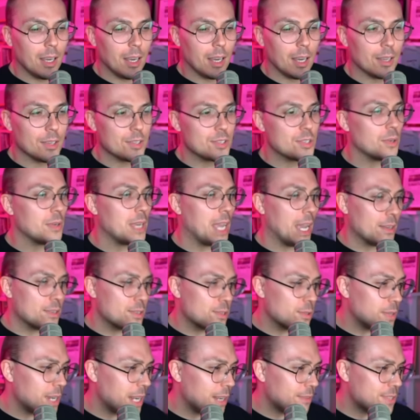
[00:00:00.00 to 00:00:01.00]
So, yeah,
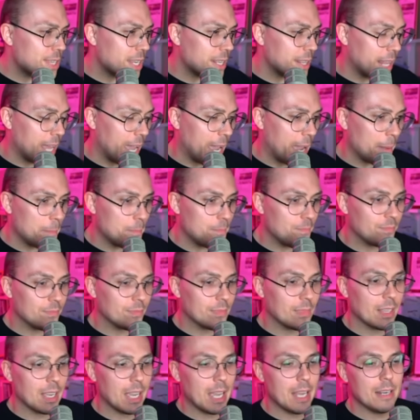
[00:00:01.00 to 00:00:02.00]
so Dave said that.
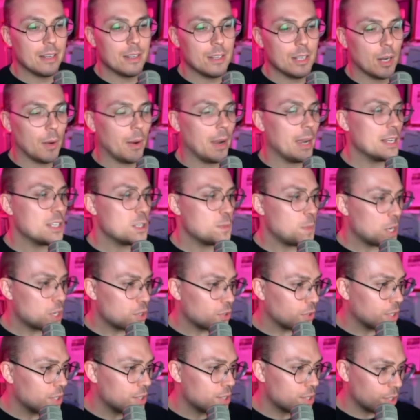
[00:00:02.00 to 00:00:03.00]
And, you know, I
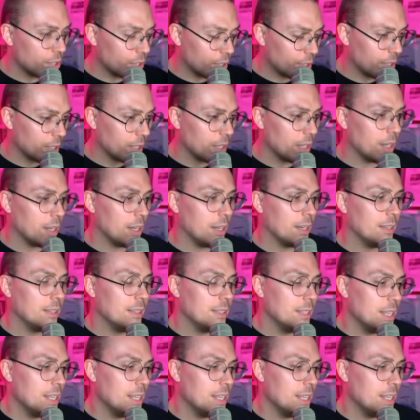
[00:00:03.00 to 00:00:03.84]
especially took to